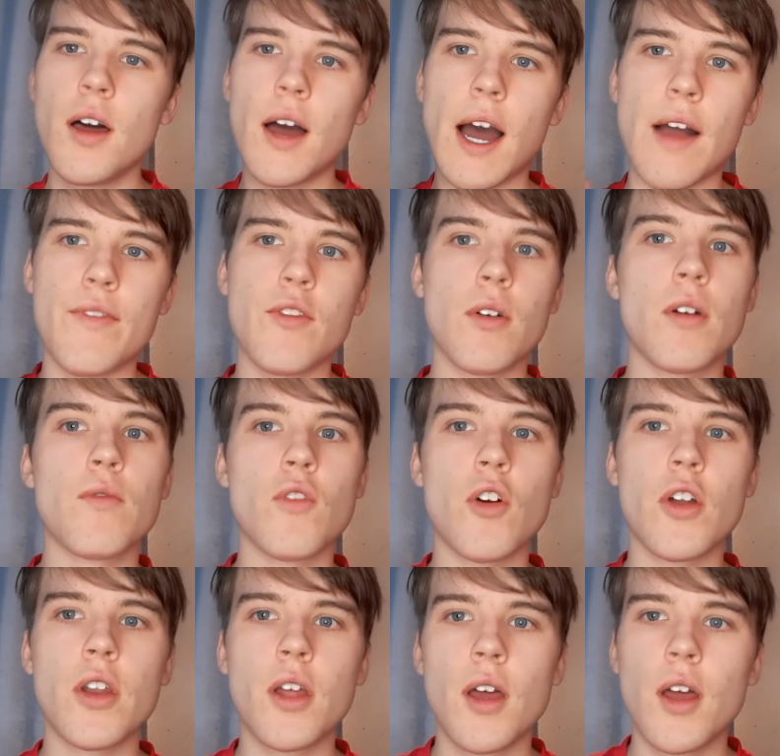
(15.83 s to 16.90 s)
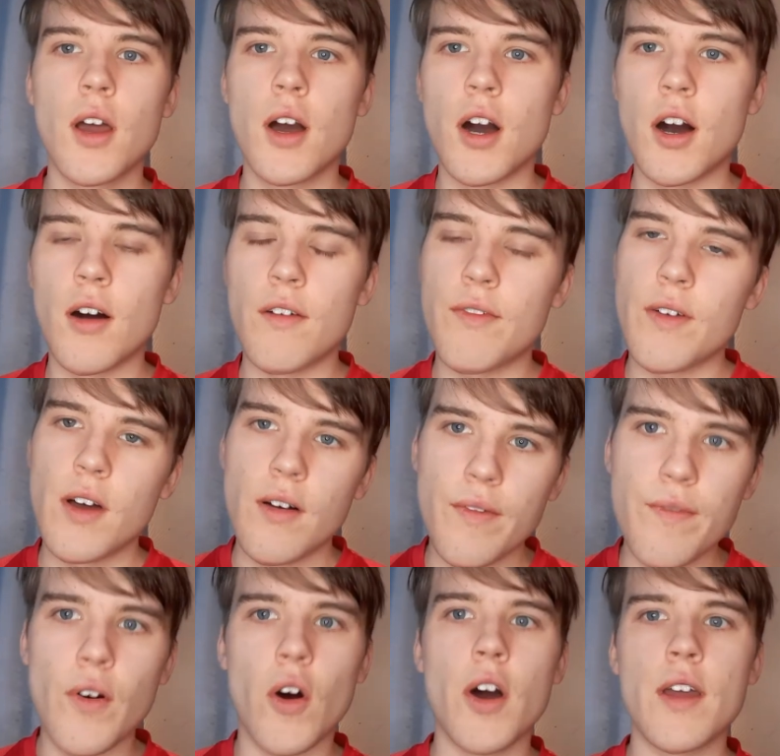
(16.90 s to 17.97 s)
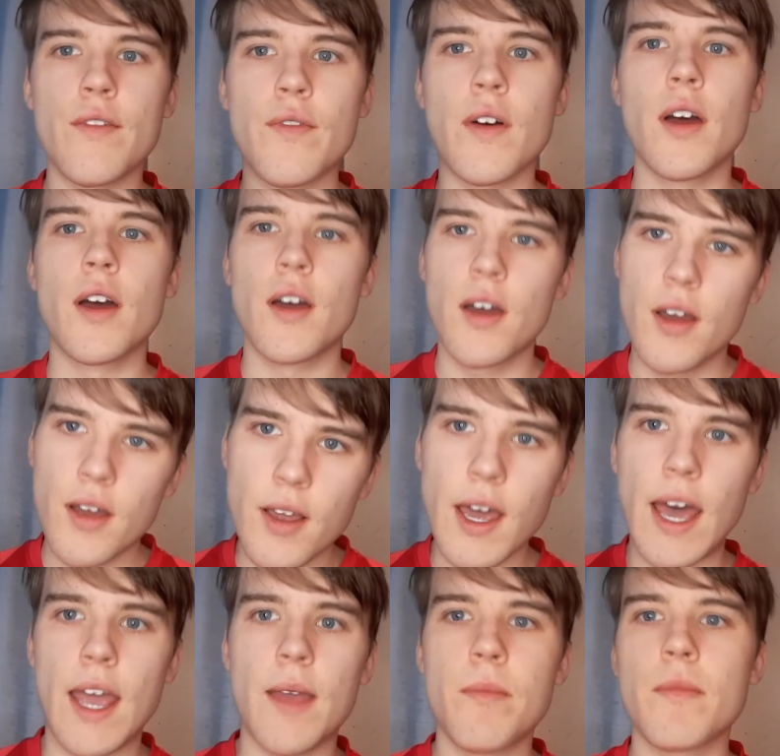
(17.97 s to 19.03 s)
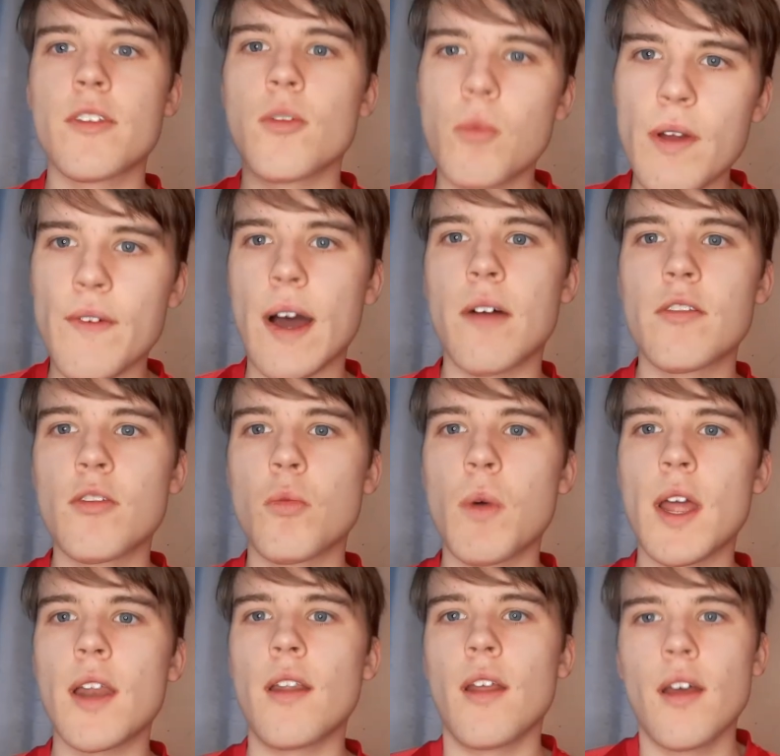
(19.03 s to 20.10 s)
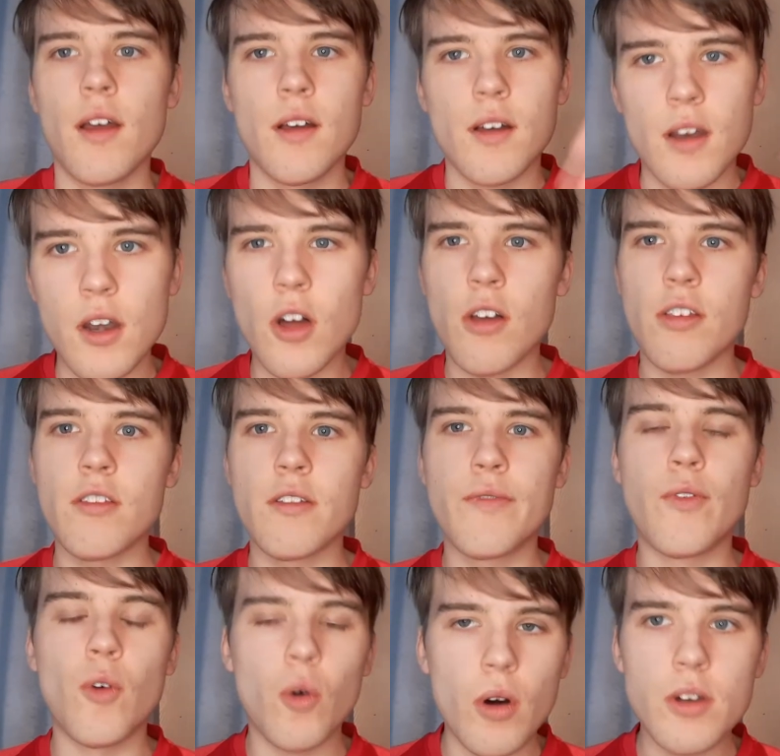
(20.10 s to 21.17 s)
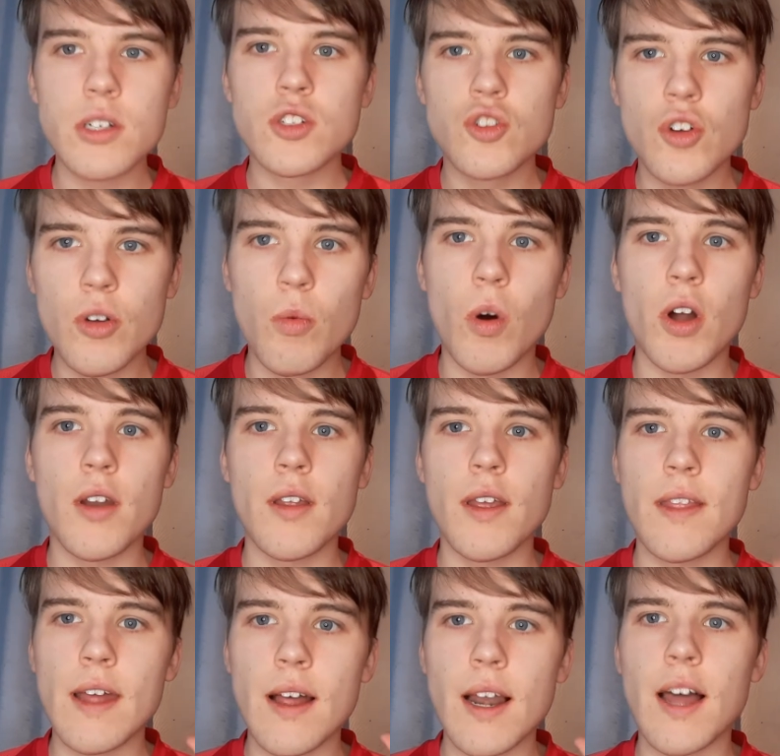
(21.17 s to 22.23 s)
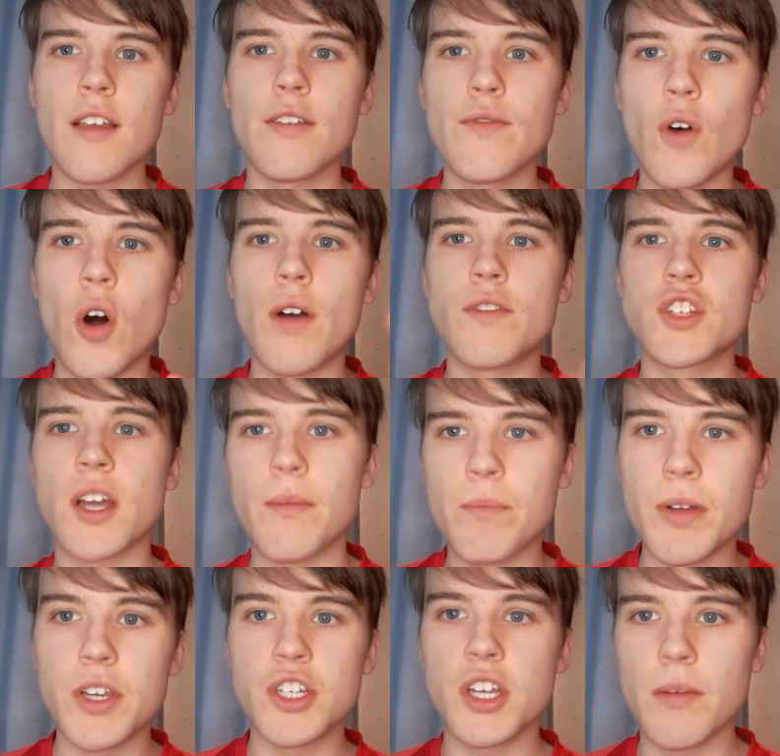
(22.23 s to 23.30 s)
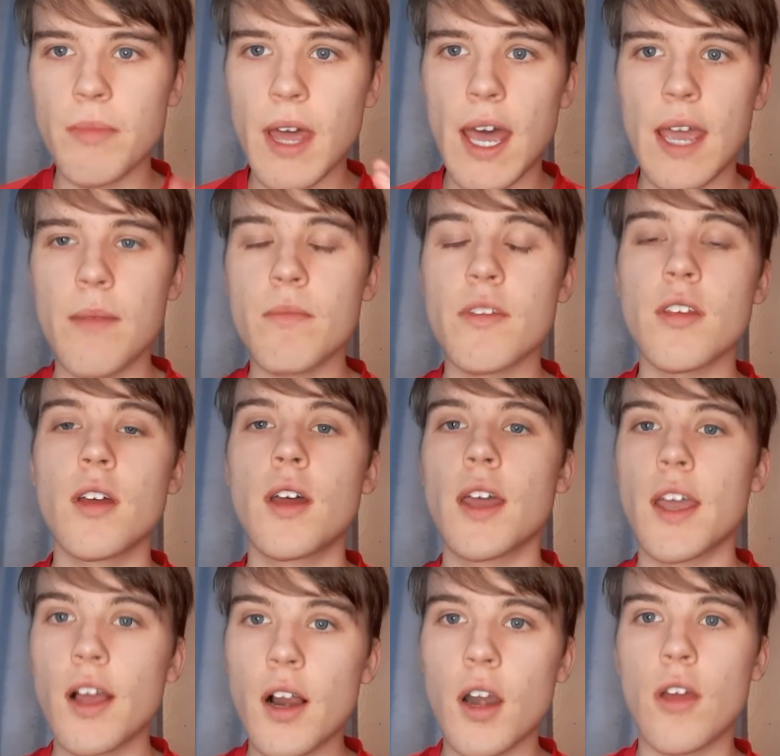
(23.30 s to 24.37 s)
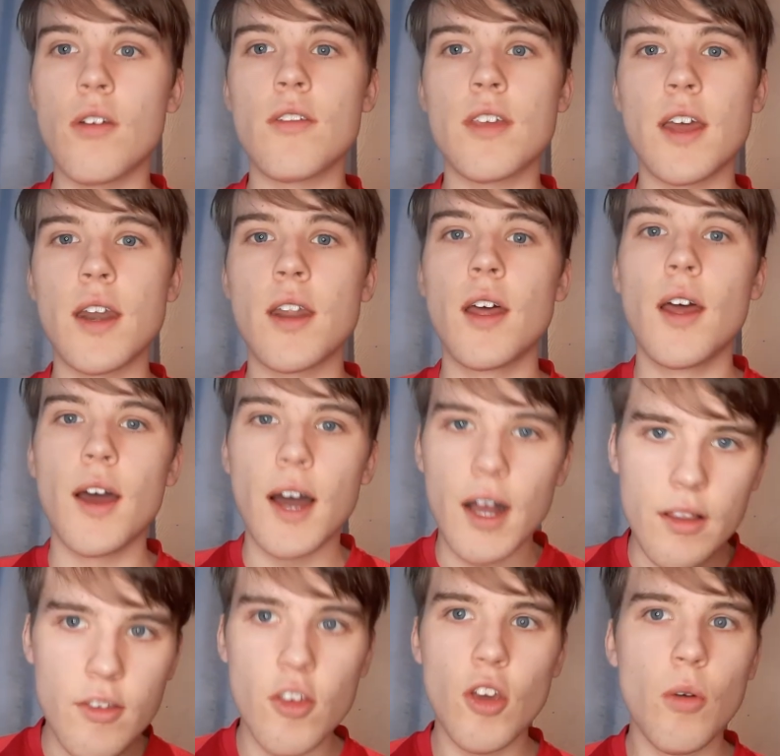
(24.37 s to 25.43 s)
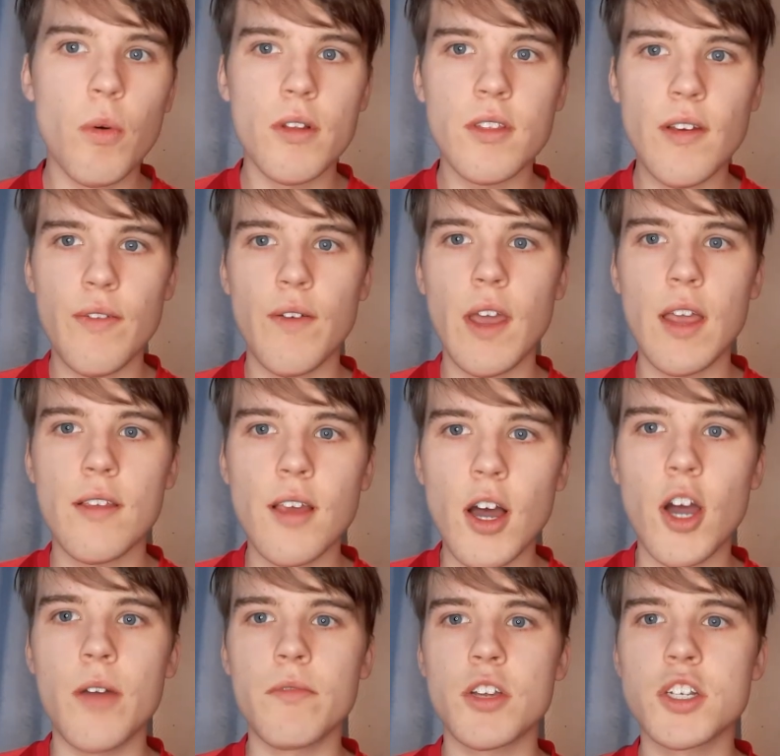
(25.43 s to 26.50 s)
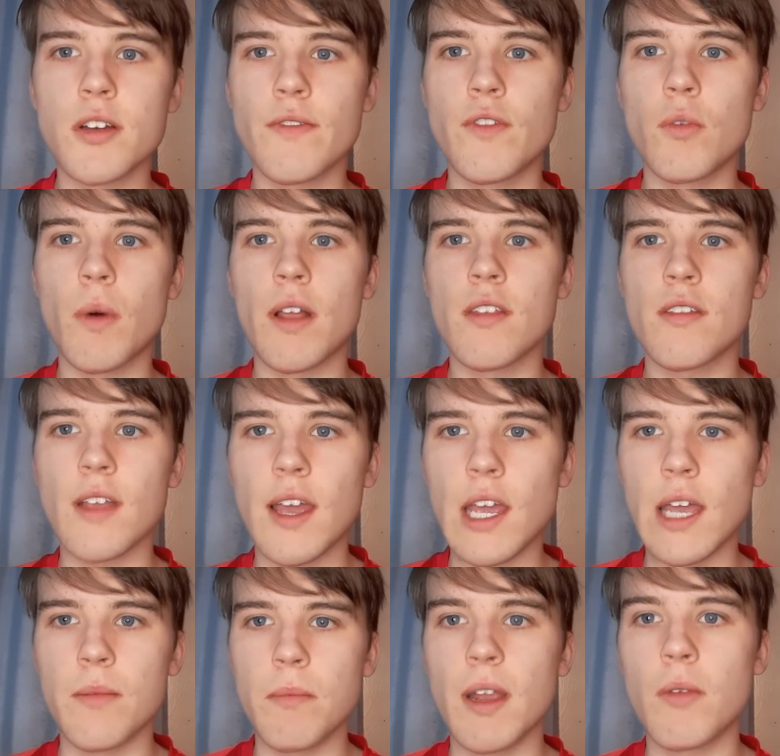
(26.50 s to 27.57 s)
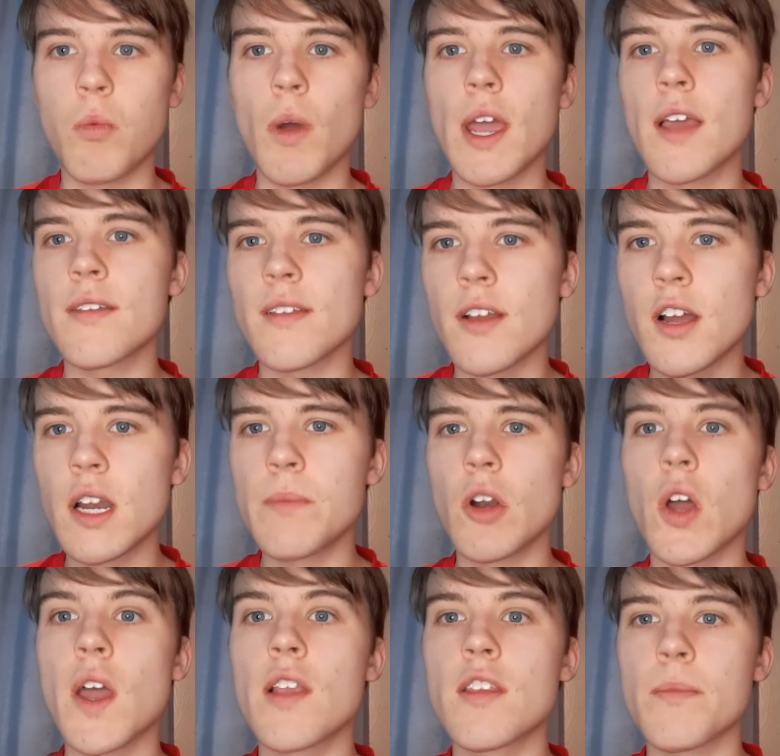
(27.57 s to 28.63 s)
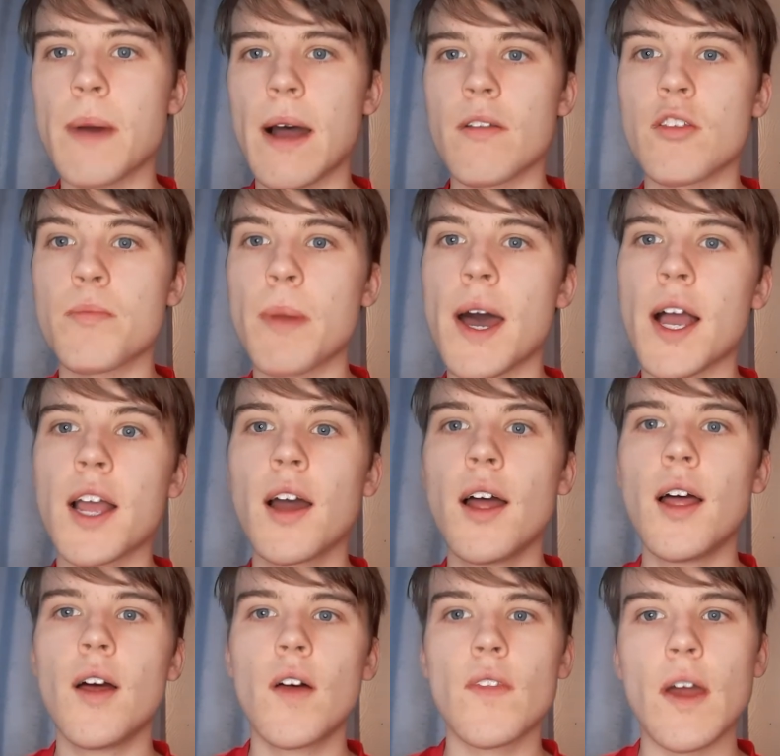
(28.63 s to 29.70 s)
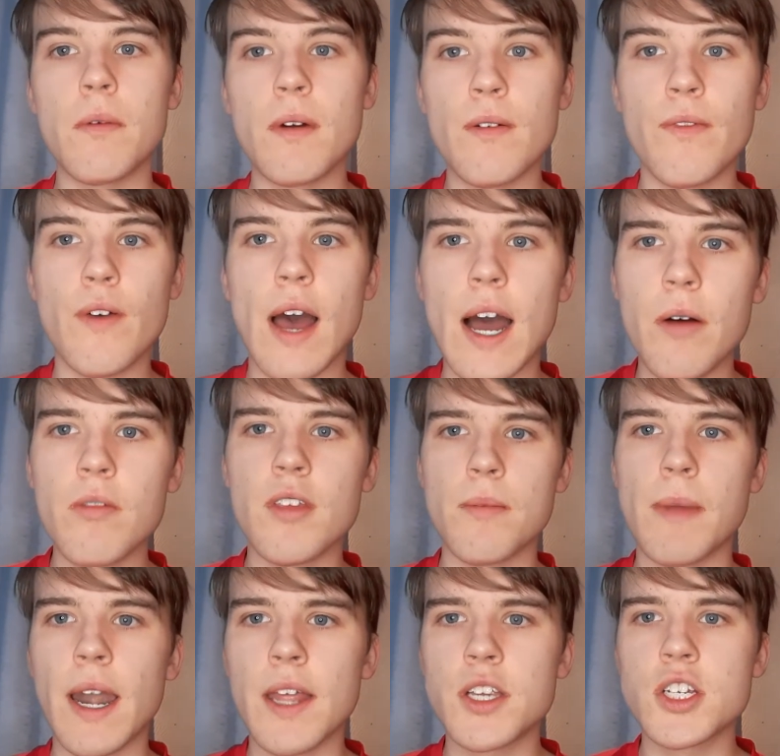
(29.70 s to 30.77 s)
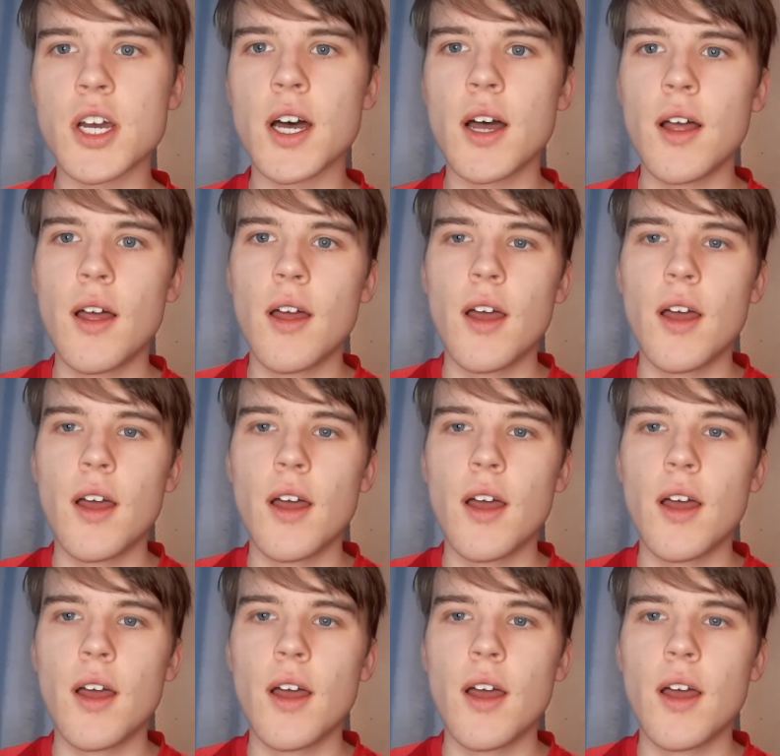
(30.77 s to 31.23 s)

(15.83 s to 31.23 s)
after a run of five games without a win. Lost four and drew one in their last five championship games, including a 2-1 defeat at home to Sheffield Wednesday in midweek. So they're going to be looking to bounce back. They're without a manager